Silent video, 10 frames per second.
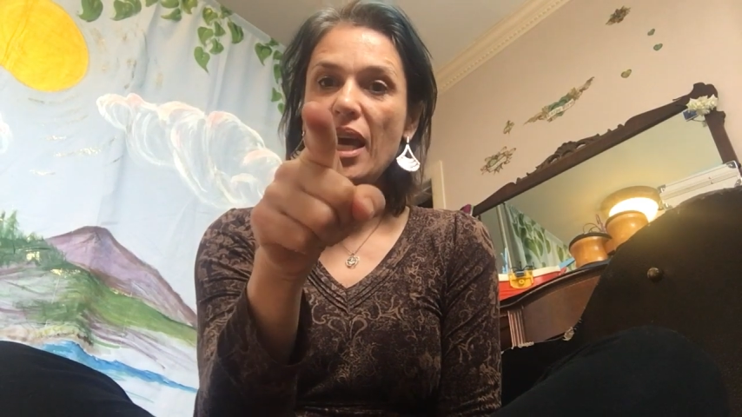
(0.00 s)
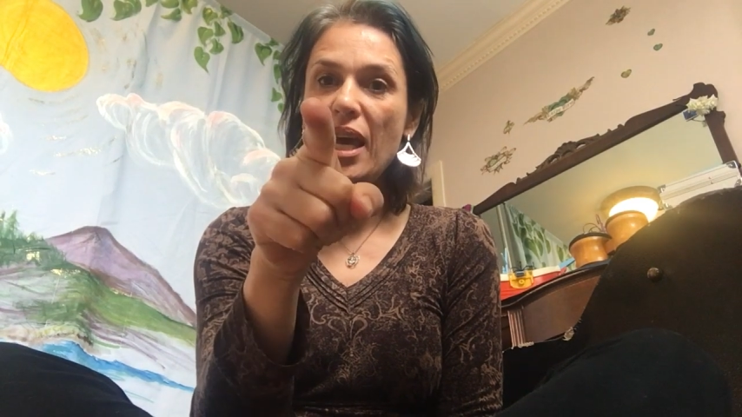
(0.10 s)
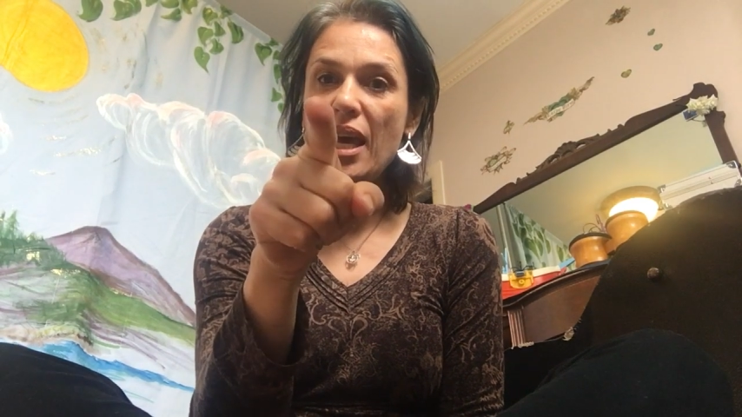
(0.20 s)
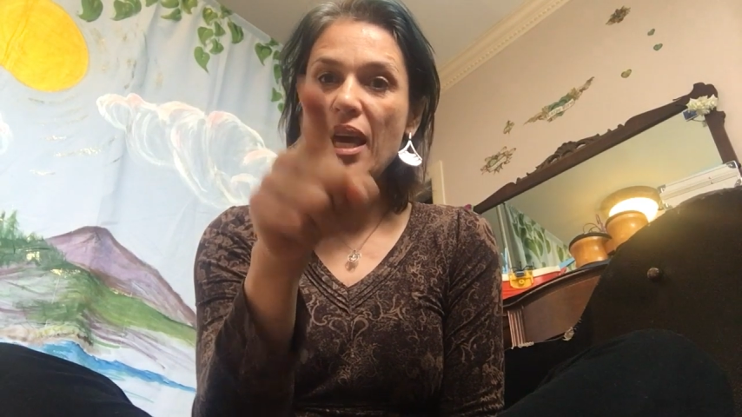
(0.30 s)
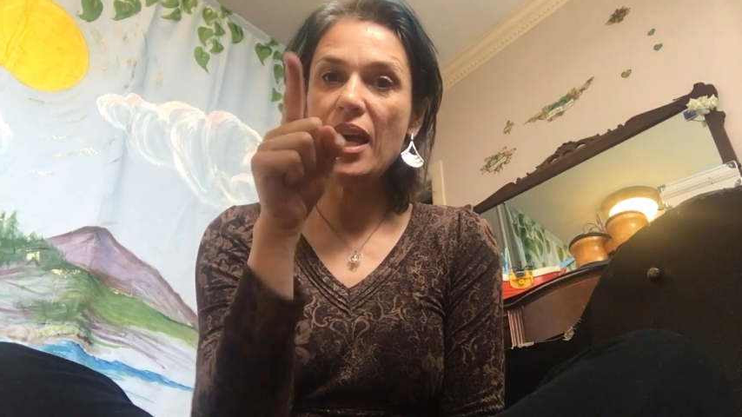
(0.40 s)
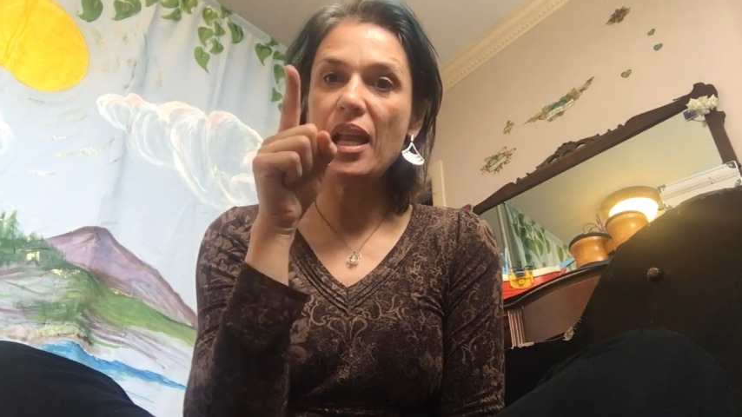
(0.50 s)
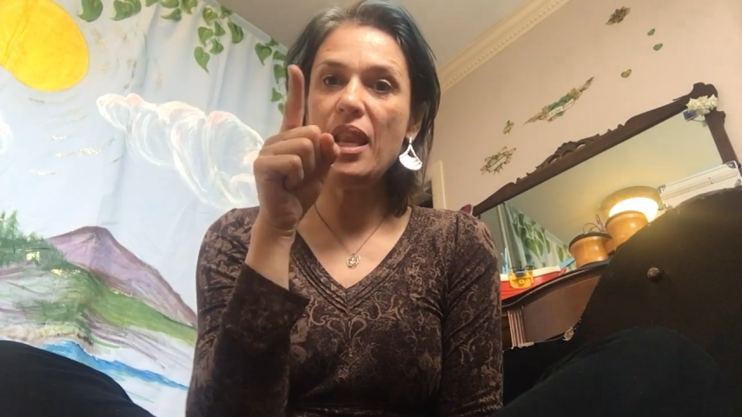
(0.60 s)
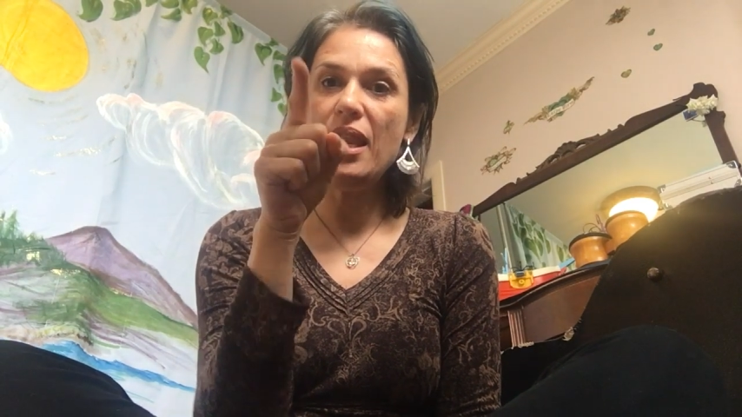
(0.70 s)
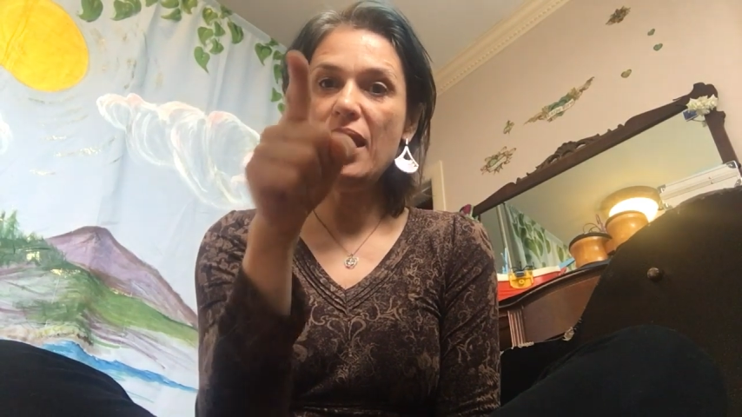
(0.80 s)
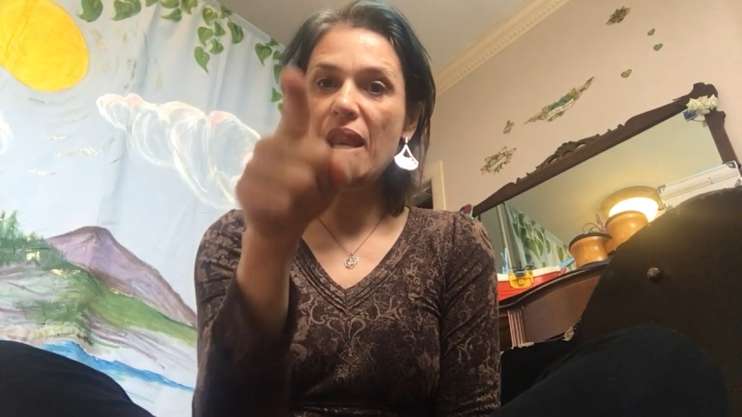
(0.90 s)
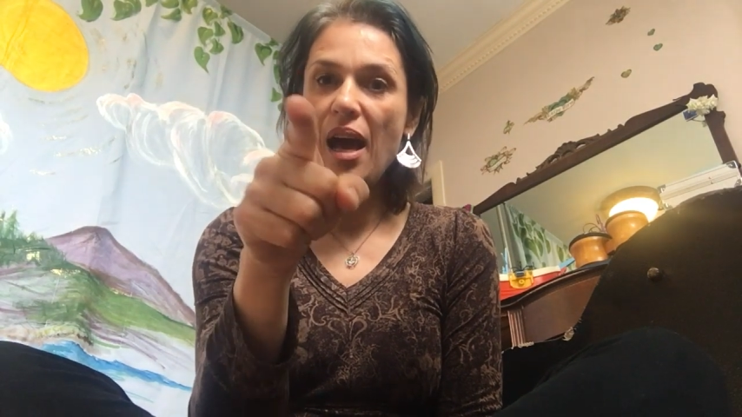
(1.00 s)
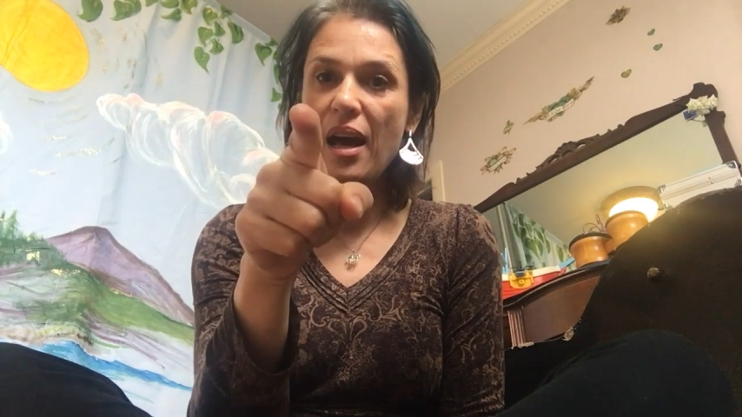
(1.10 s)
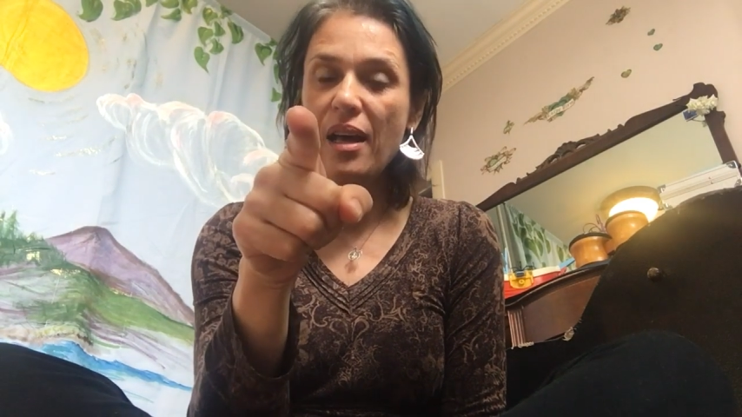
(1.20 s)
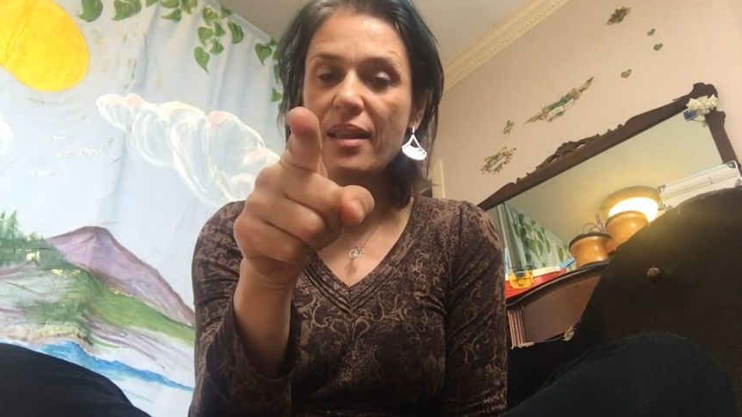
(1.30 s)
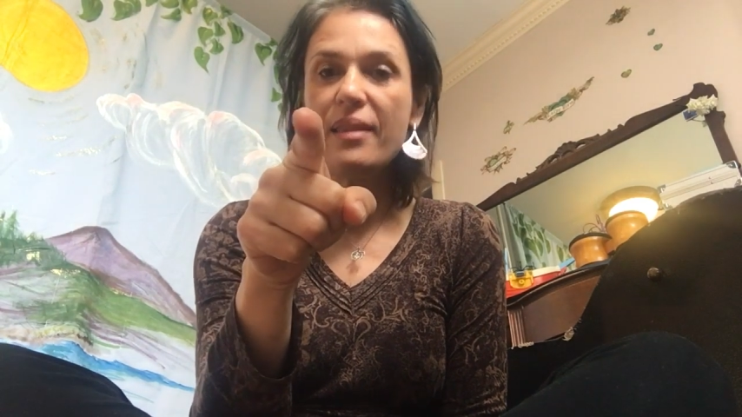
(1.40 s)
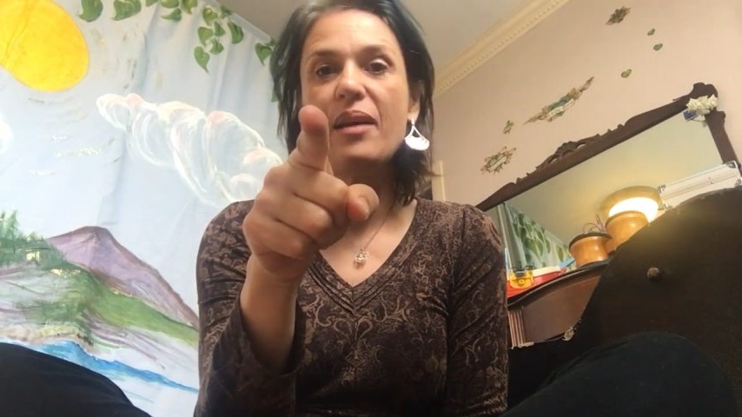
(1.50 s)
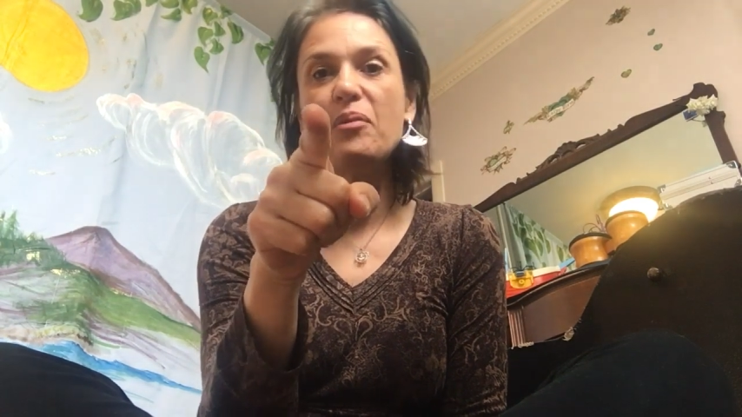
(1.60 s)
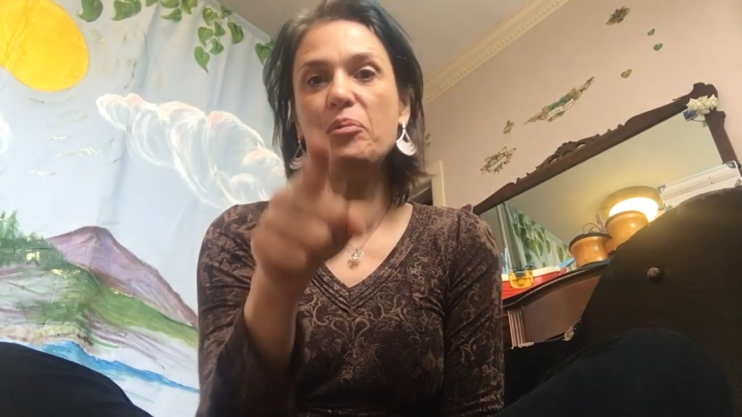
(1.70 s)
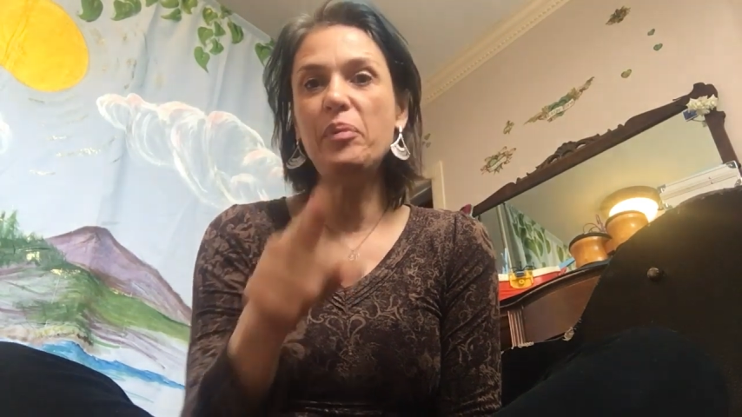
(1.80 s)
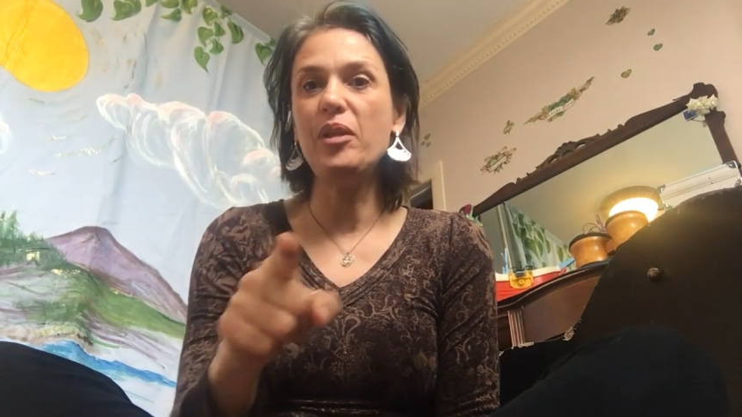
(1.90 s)
es là, that
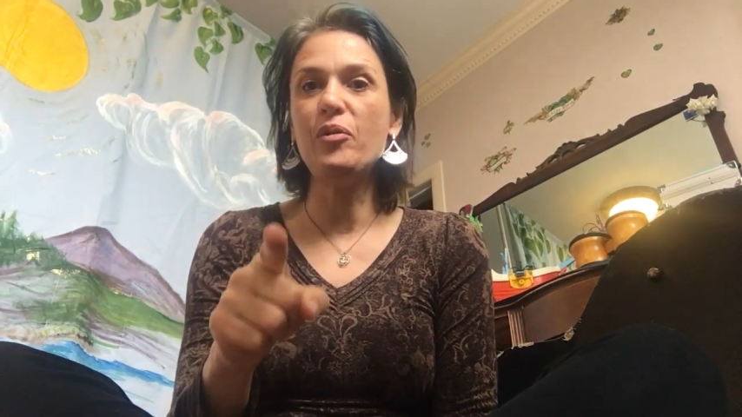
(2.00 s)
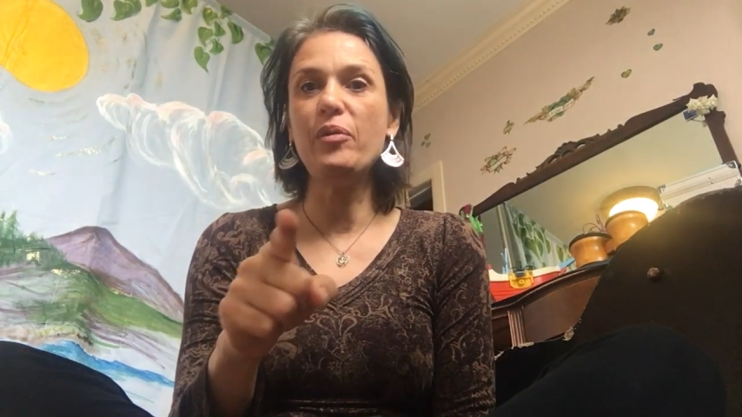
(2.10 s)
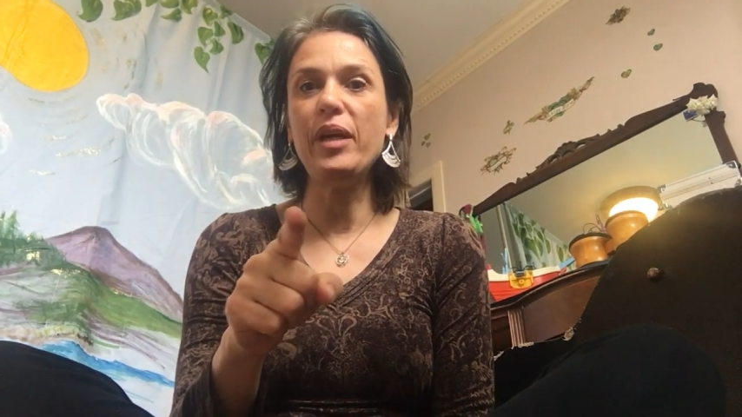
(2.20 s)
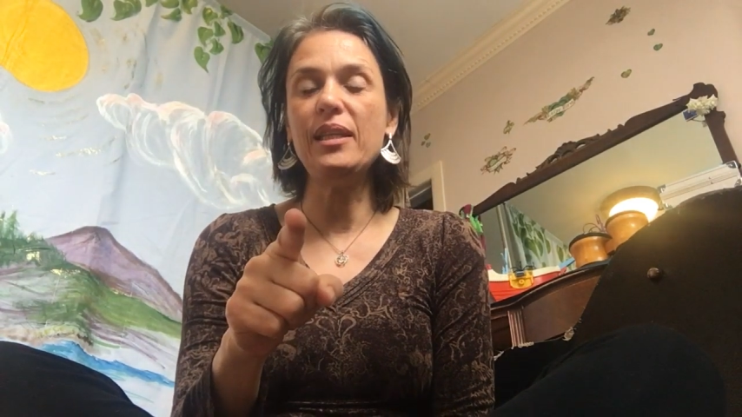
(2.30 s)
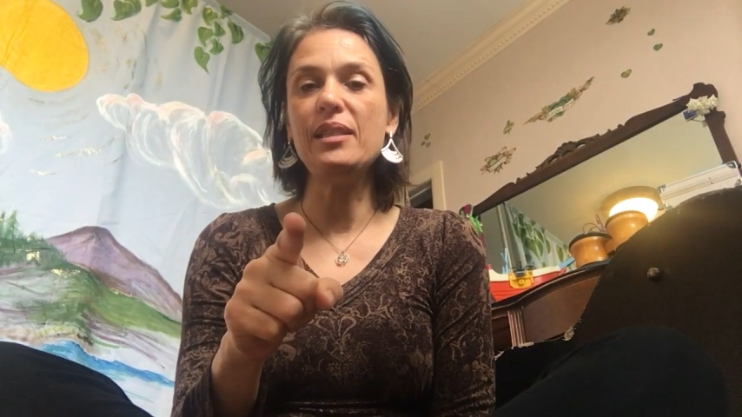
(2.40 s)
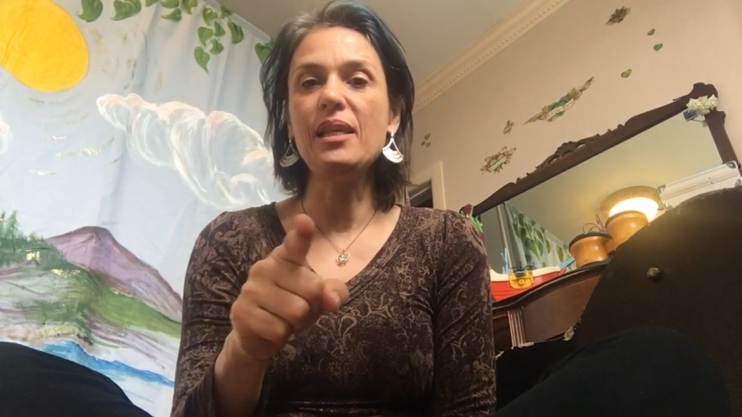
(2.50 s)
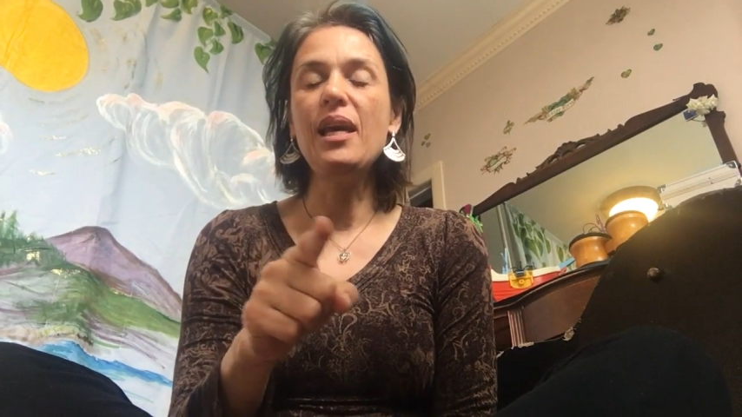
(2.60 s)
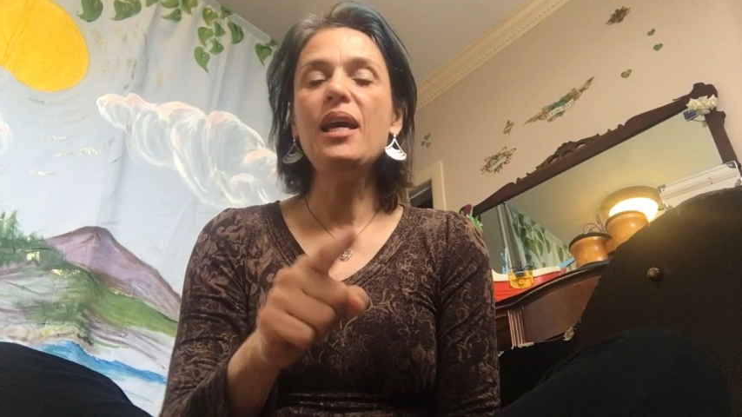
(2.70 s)
would be great.